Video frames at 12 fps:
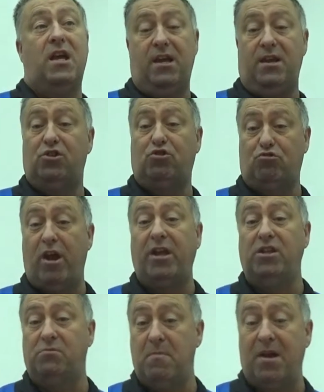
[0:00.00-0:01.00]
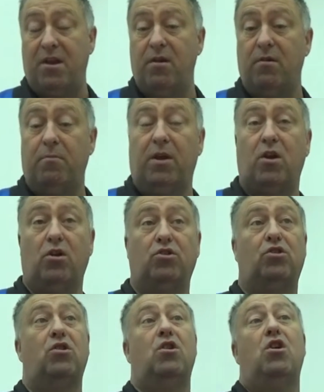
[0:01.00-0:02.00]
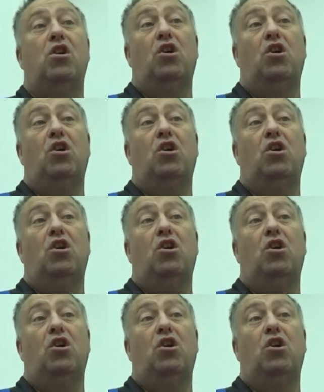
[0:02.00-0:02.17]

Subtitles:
in a strange manner, because